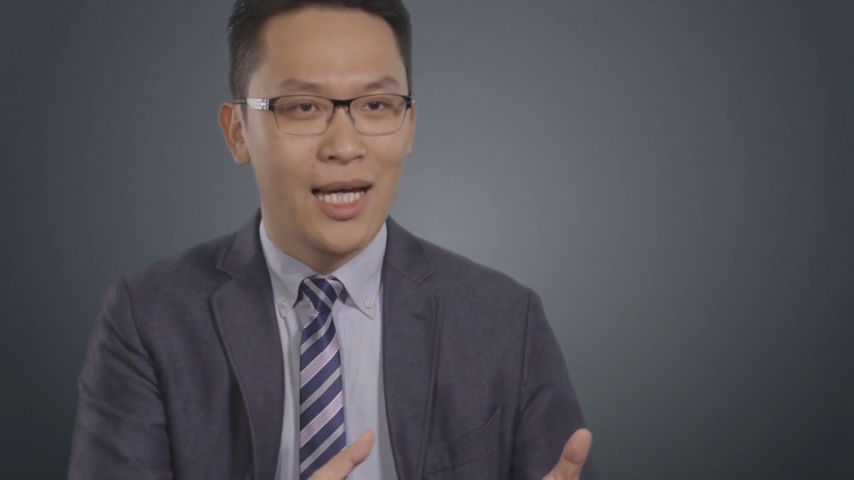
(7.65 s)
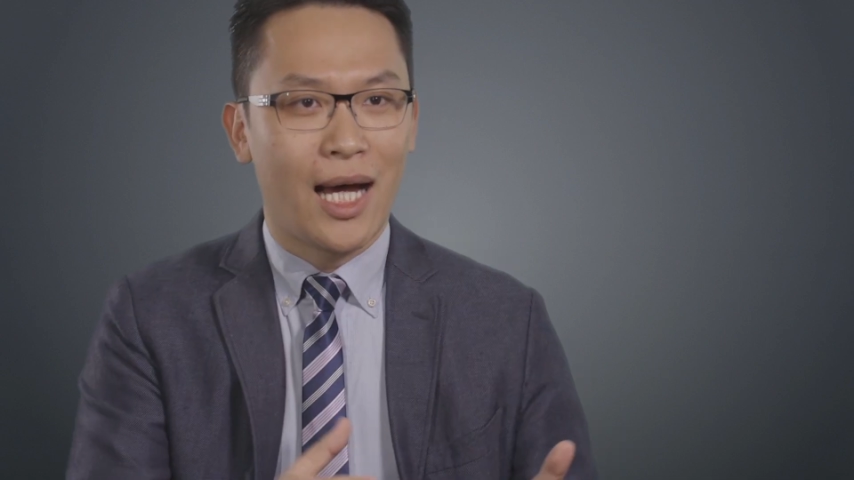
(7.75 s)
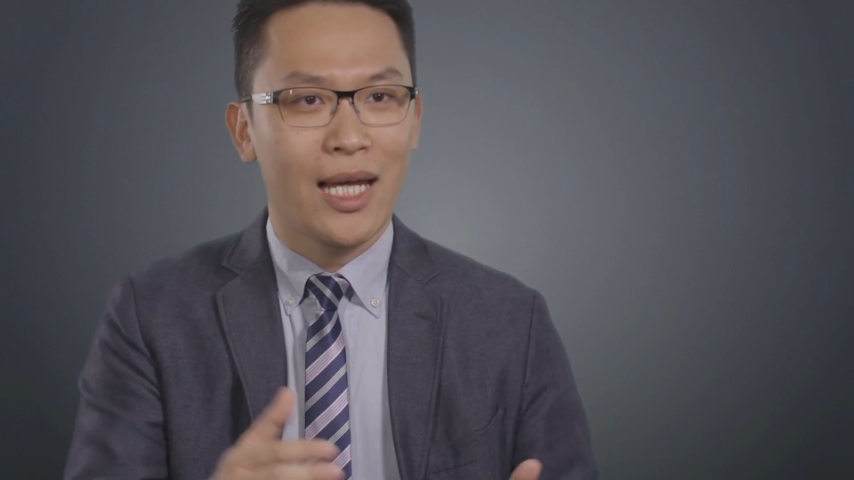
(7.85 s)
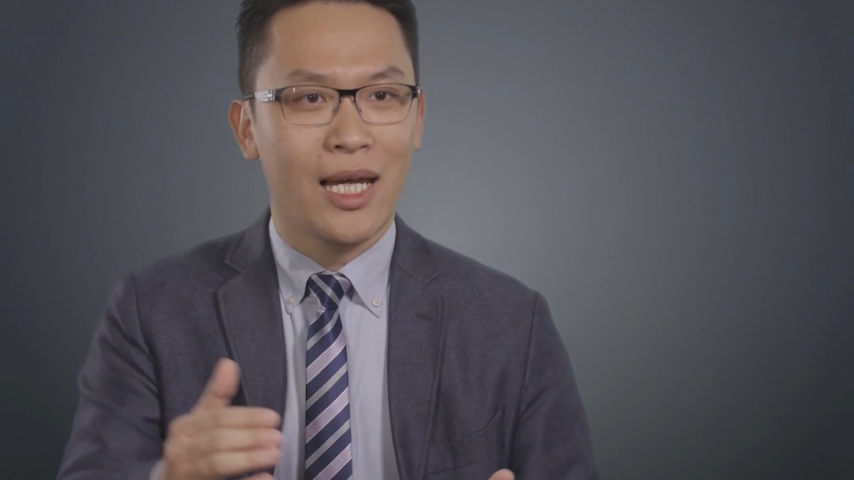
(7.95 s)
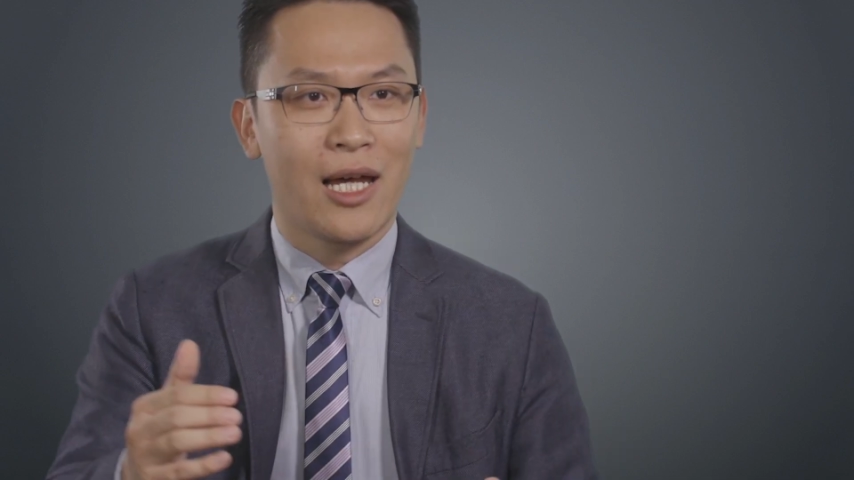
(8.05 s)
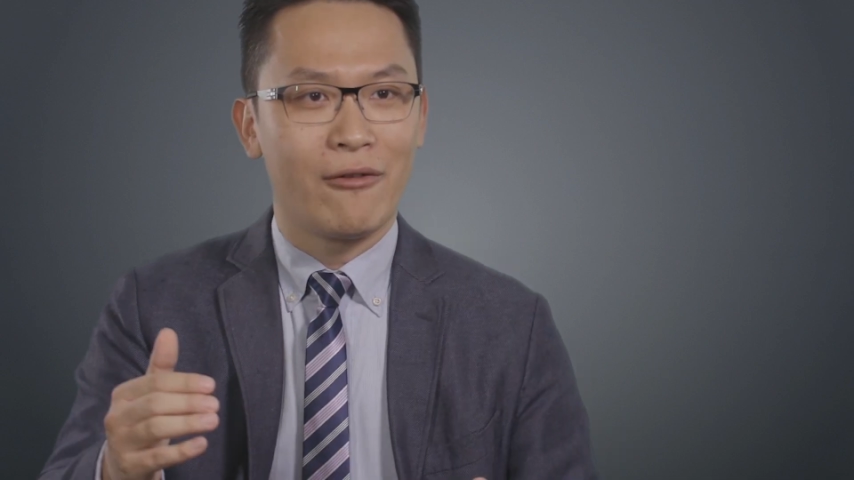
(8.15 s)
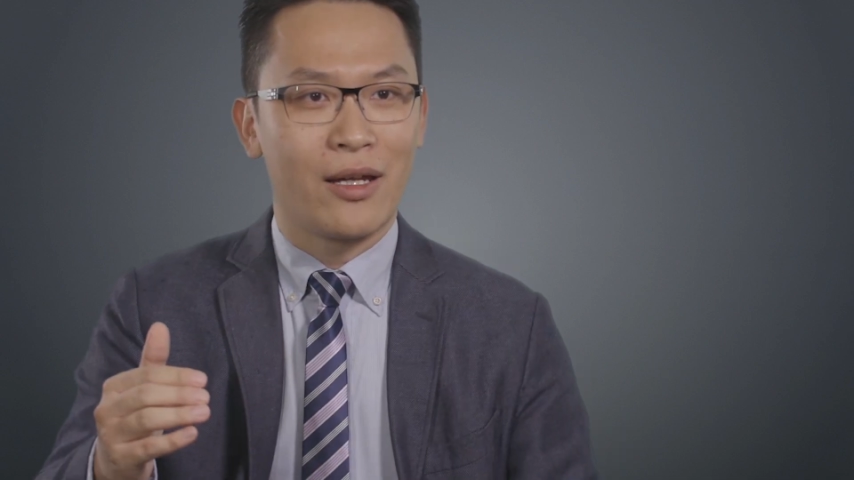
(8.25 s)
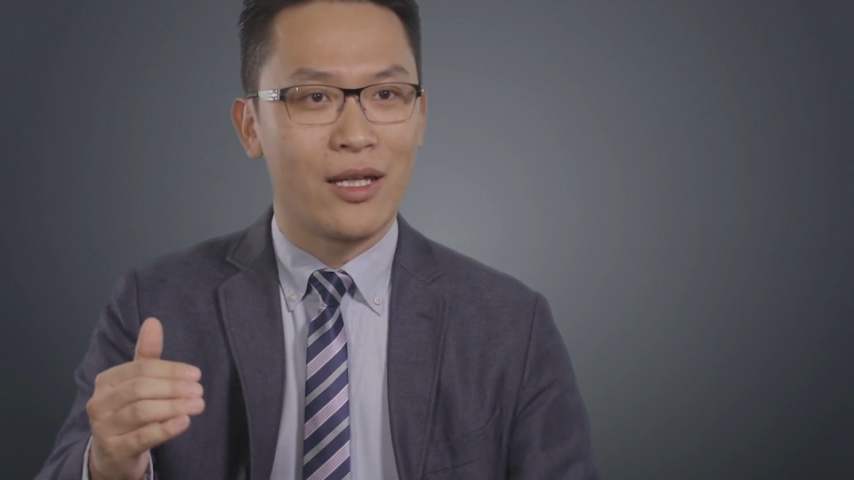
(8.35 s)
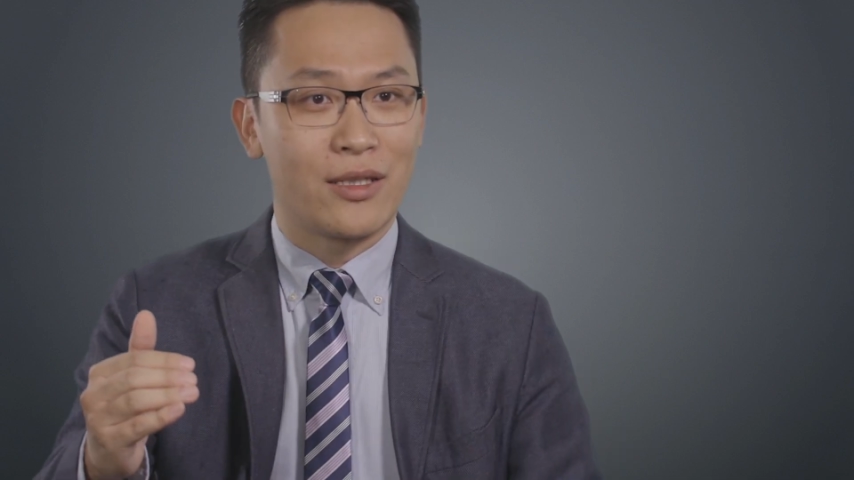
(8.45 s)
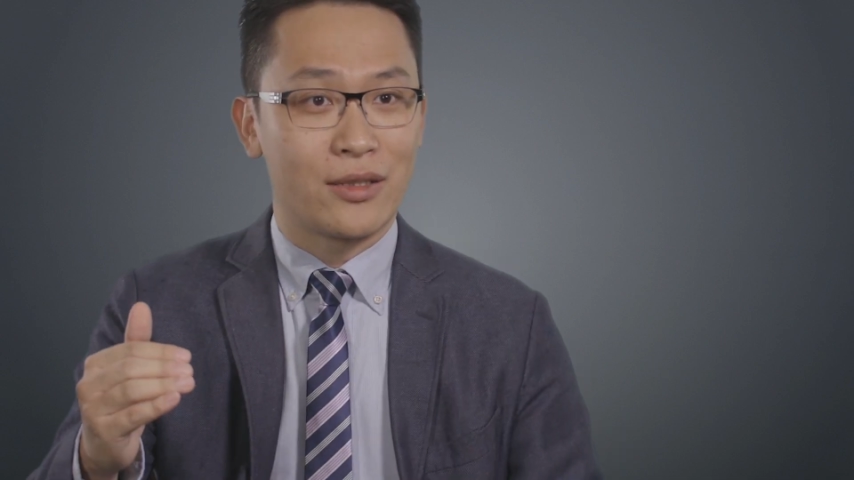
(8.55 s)
I have
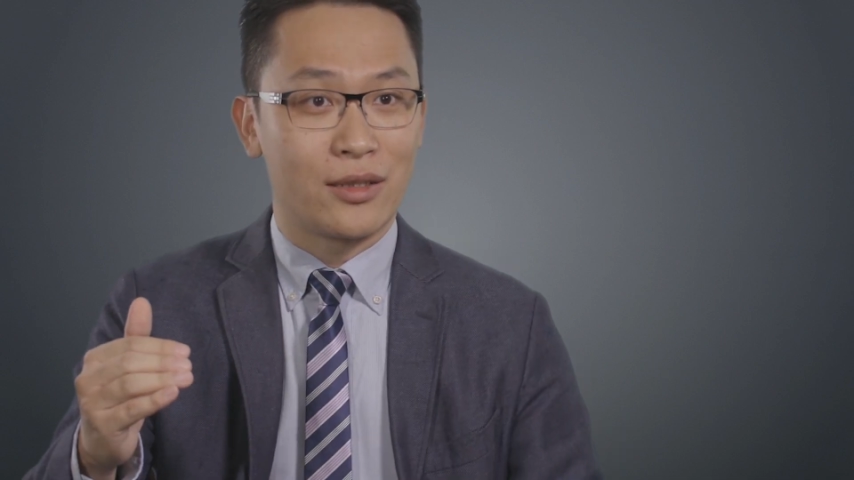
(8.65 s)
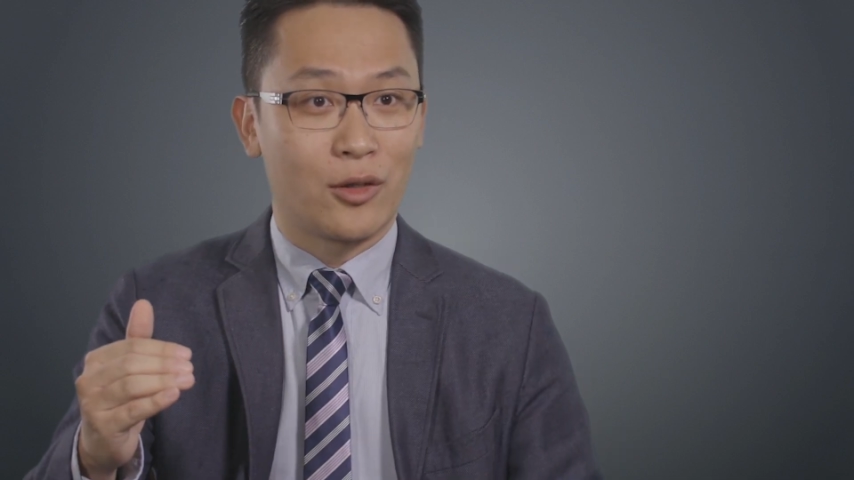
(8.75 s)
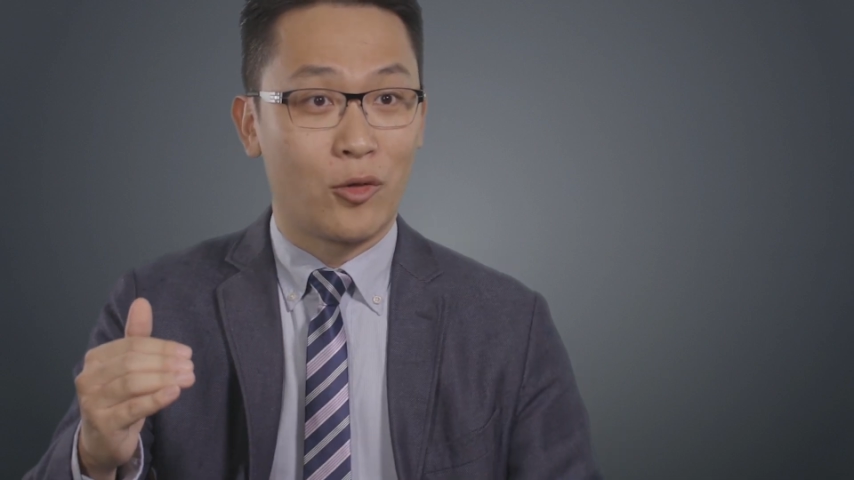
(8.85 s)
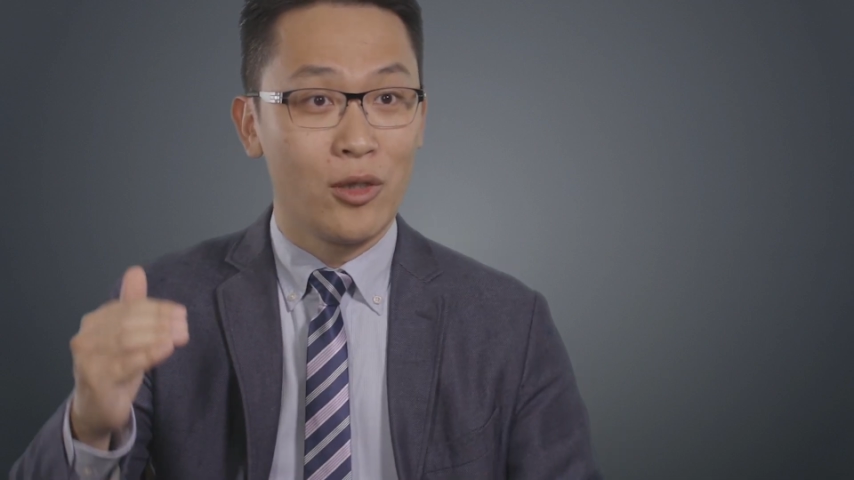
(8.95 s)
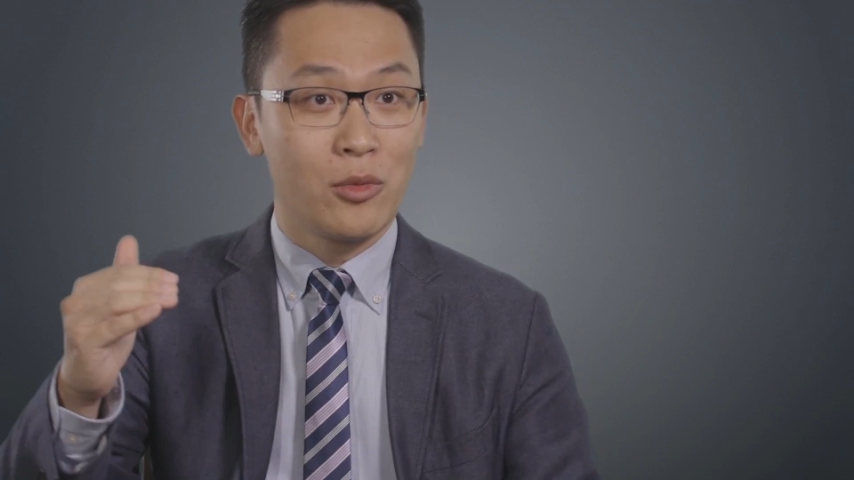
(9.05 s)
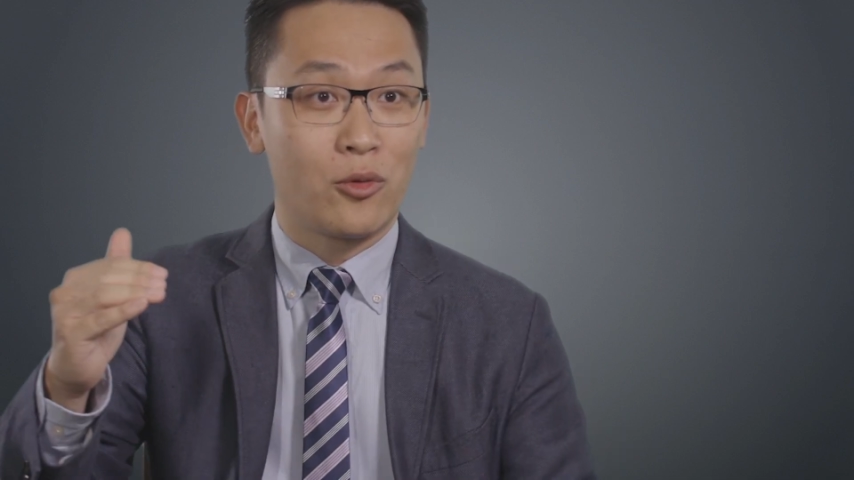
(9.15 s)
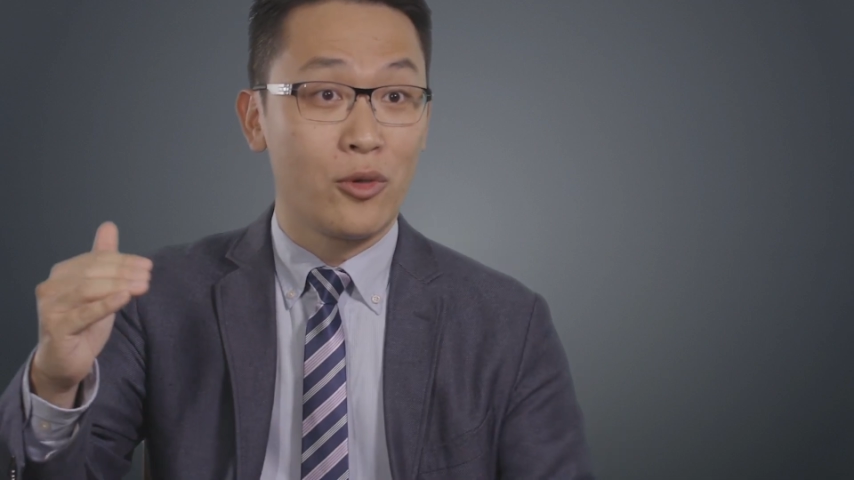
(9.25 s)
his criminal